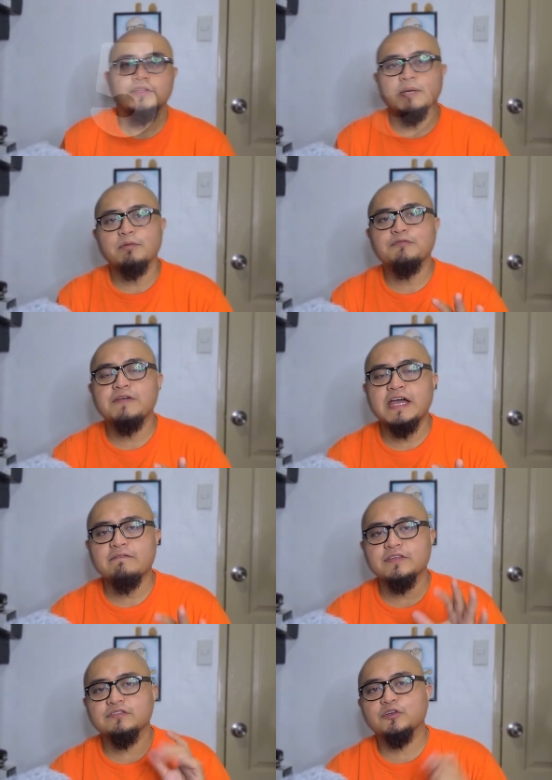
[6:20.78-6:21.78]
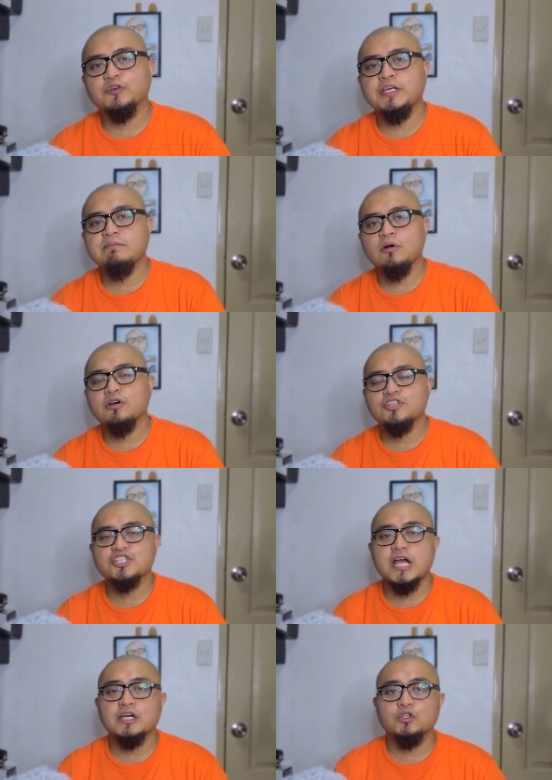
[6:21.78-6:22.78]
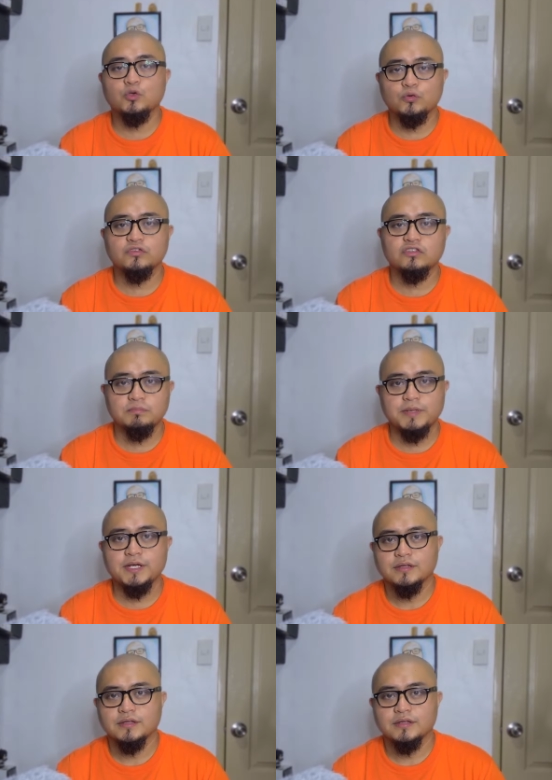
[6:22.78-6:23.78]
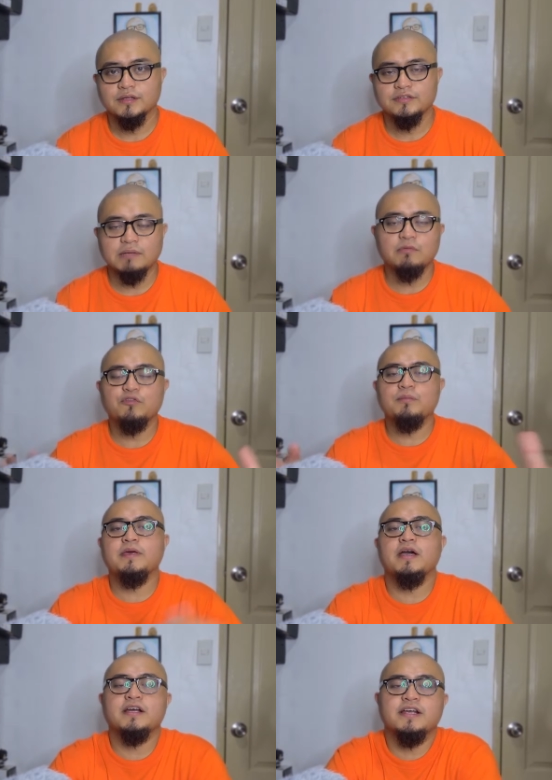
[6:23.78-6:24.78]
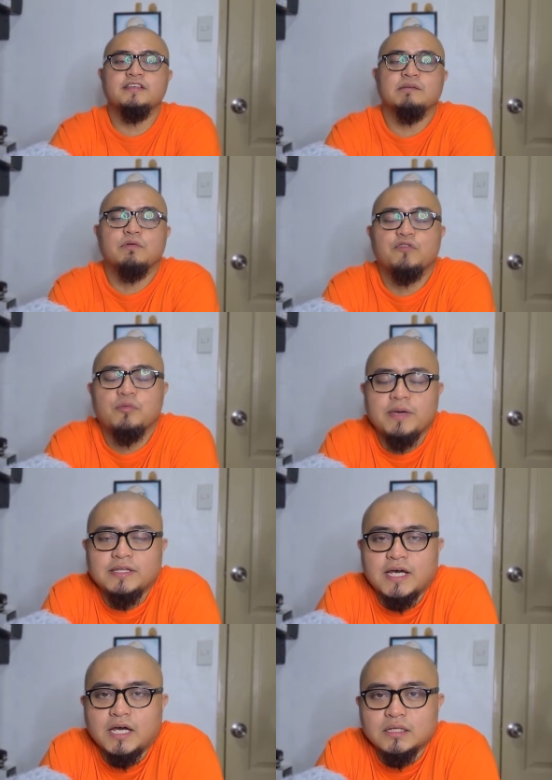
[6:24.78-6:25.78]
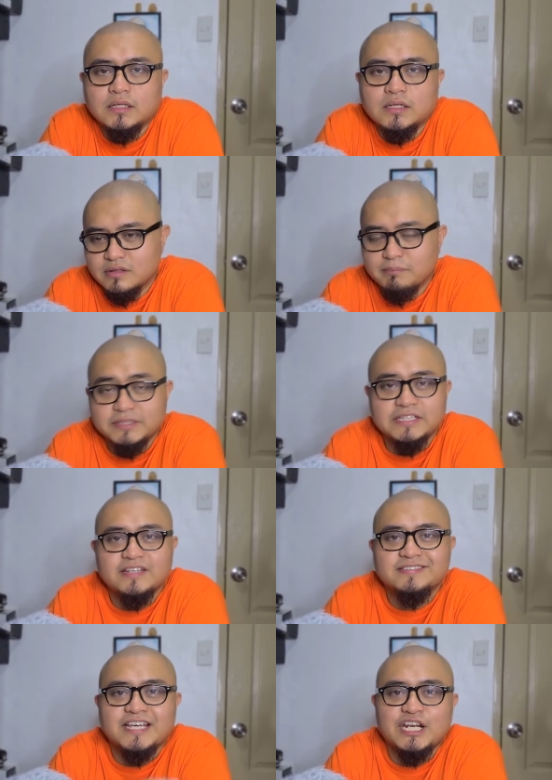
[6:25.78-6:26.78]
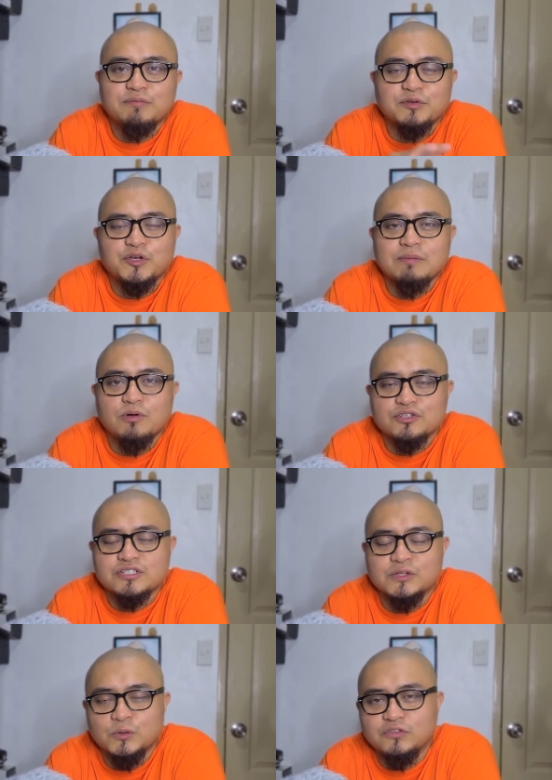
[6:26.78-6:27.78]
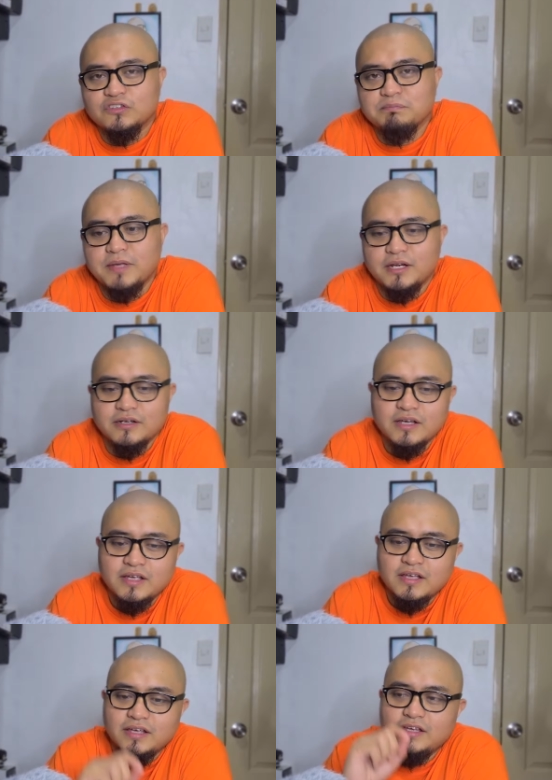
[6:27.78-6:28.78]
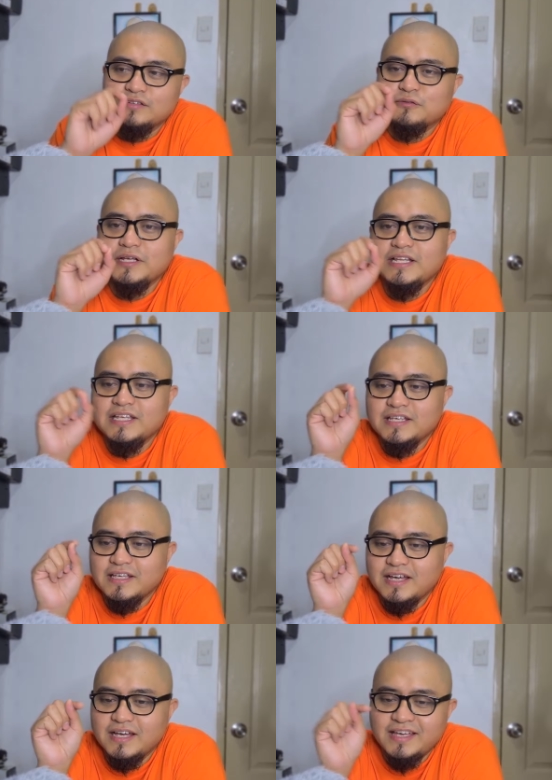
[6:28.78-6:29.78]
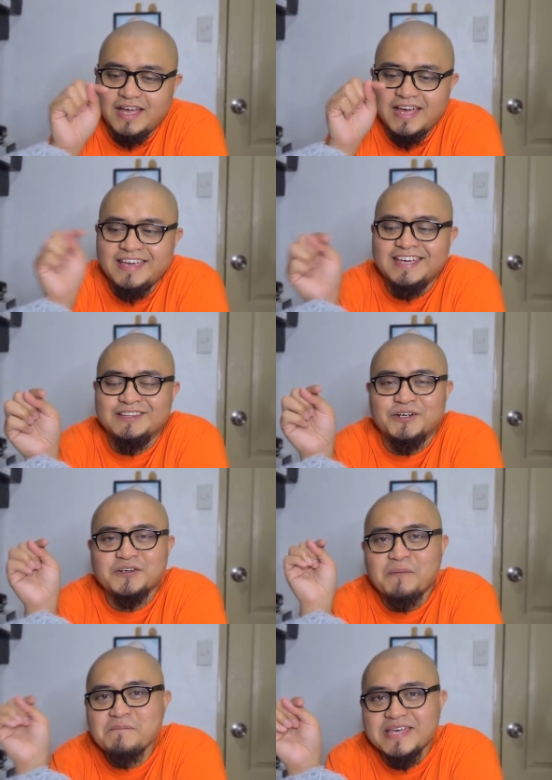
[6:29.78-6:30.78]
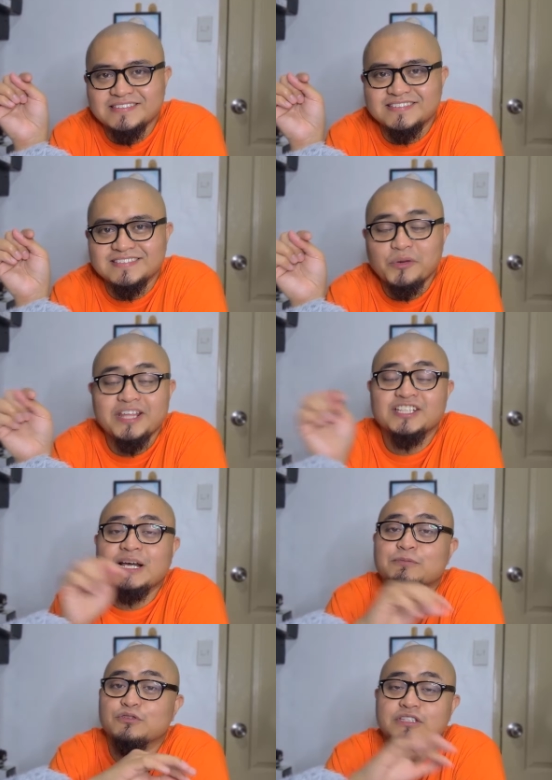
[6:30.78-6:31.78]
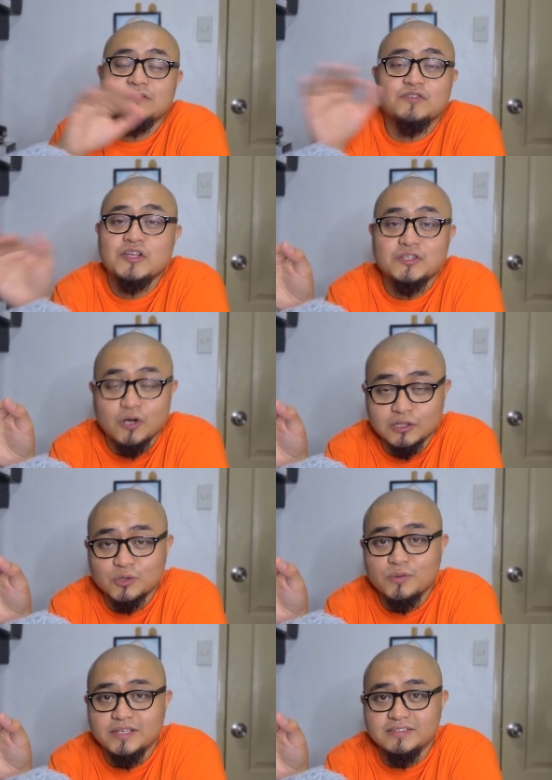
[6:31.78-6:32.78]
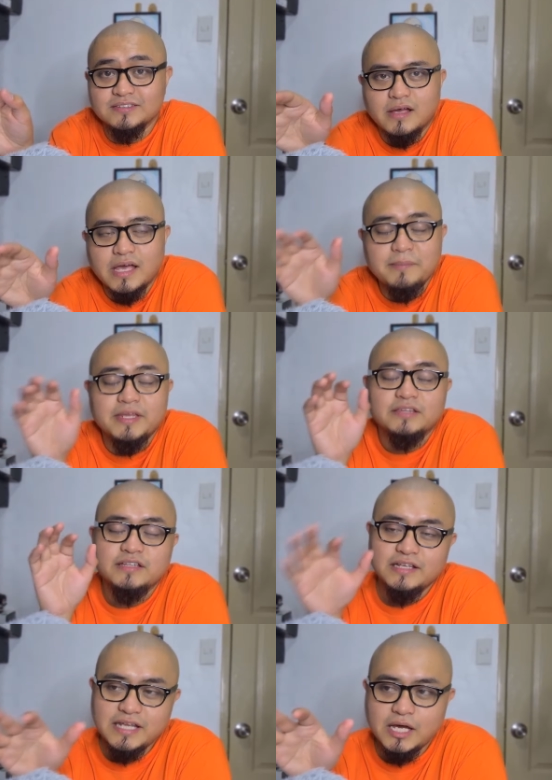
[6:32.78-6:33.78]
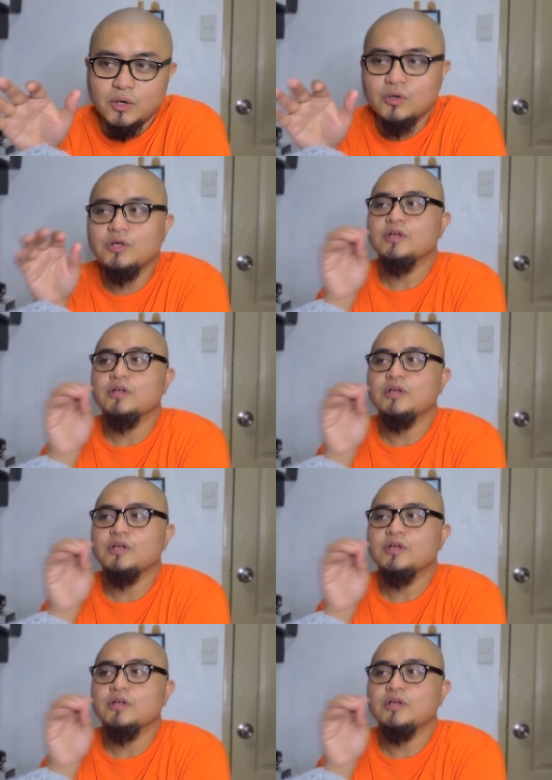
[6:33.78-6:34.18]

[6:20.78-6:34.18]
Number 5 is the Reebok Shaqnosis pair. Some of you may agree, some of you may not. But the design of the Reebok Shaqnosis pair is really a, a hit or a miss when it comes to different colorways. I mean, until now,